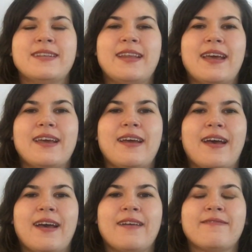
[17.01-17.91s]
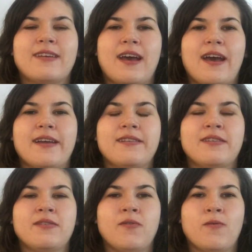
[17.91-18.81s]
Today I've got
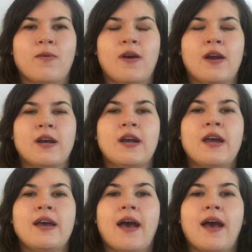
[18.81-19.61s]
your